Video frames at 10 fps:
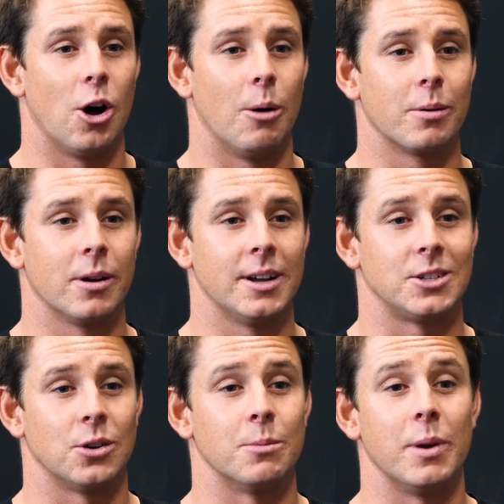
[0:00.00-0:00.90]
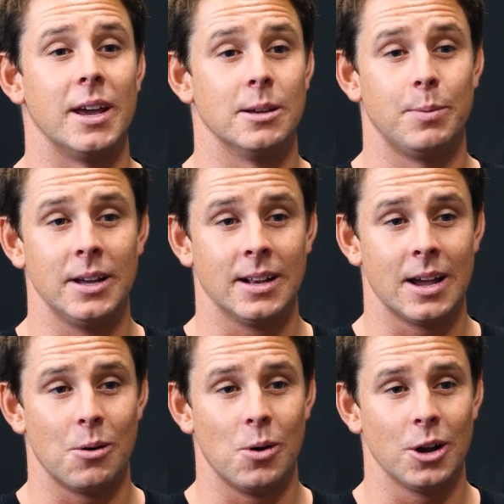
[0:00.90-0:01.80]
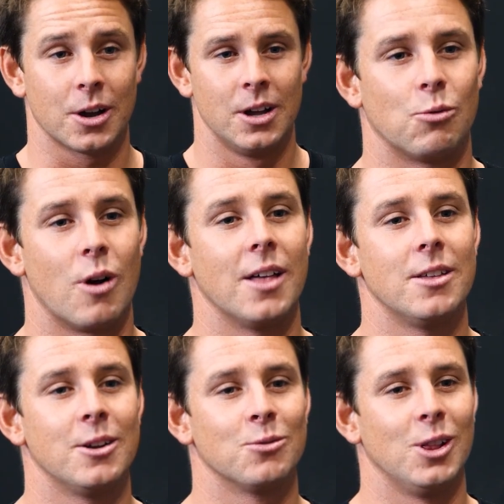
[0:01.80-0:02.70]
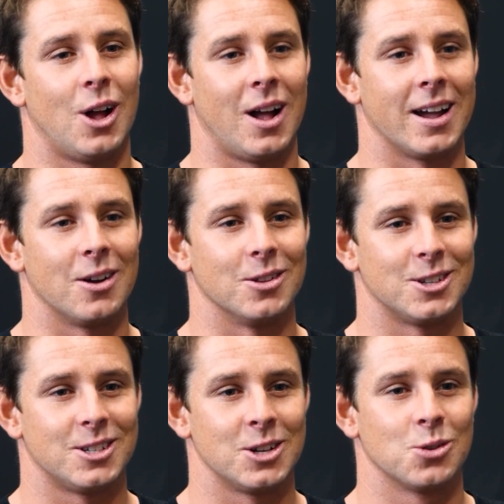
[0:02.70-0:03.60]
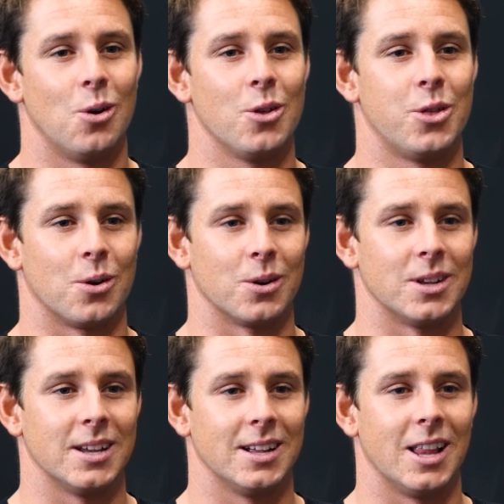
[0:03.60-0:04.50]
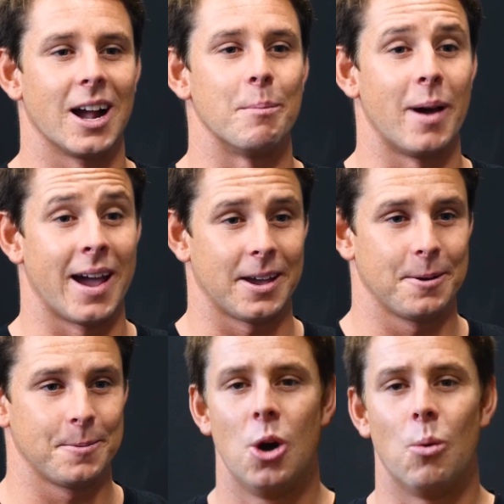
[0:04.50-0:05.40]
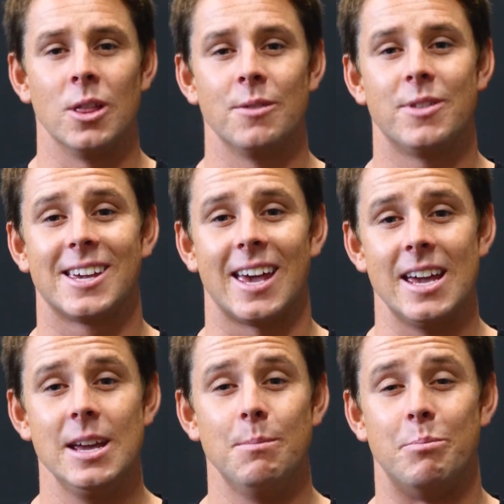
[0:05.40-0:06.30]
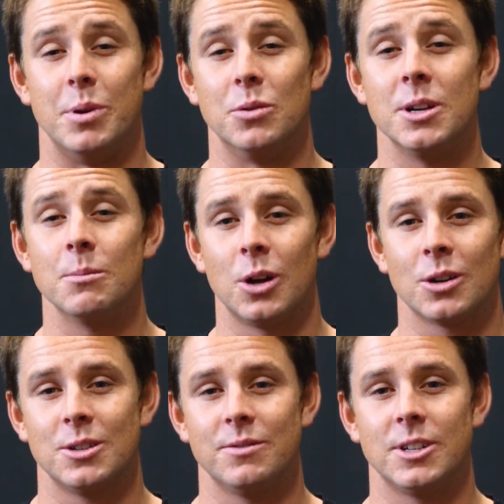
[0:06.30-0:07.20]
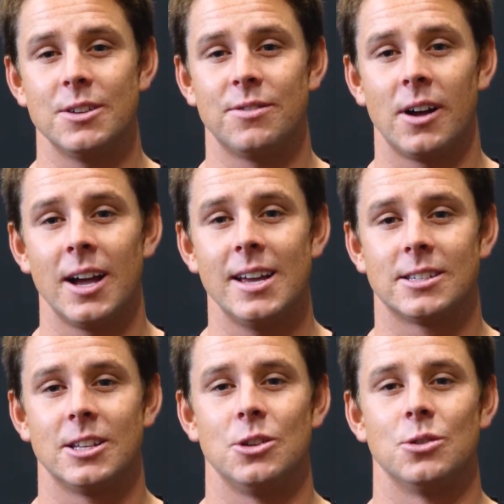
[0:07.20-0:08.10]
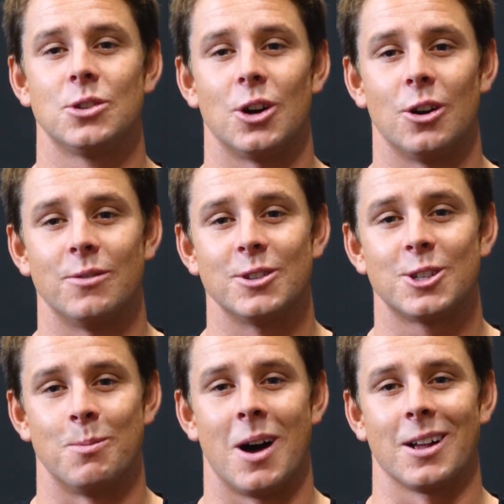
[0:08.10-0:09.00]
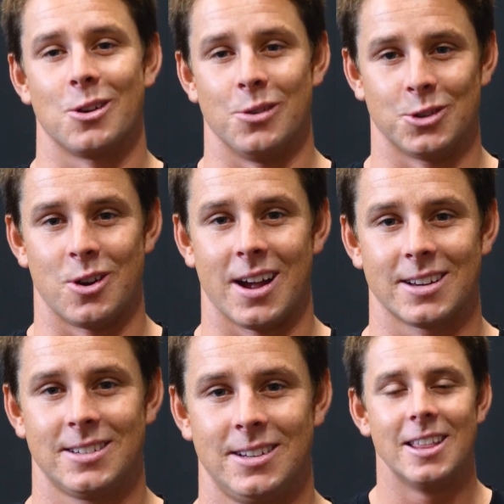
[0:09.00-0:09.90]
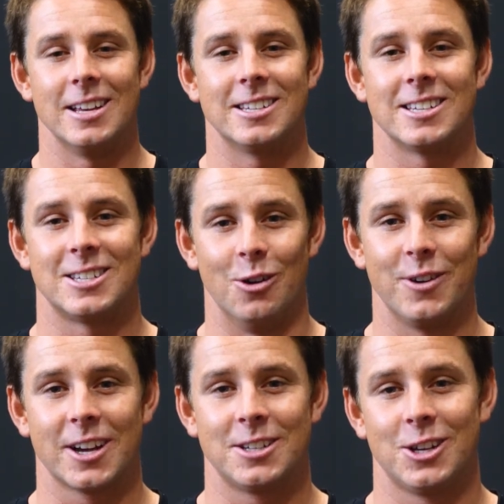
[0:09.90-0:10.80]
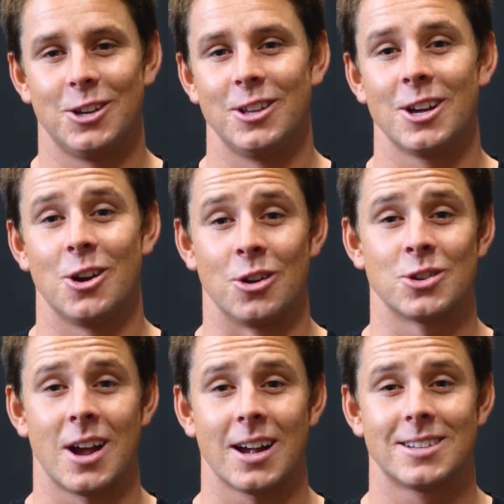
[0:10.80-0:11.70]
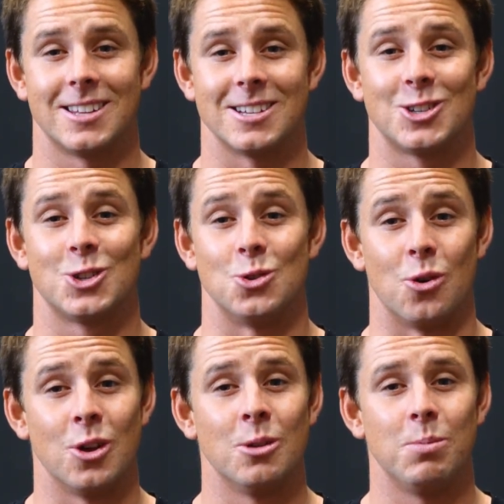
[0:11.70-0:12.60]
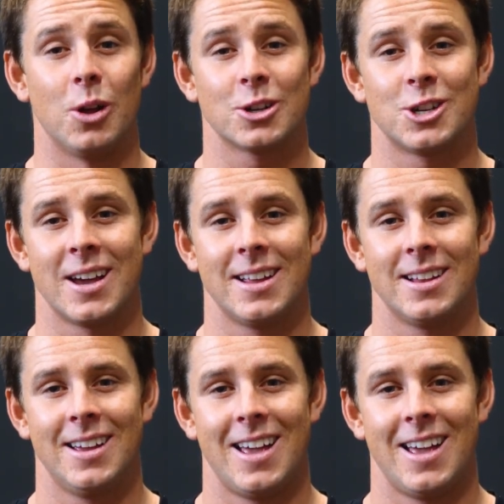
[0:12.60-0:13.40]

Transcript: it operates on a peer-to-peer network rather than relying on a central authority like a bank. One of the key building blocks of DeFi is the use of smart contracts. These are self-executing contracts that are stored on the blockchain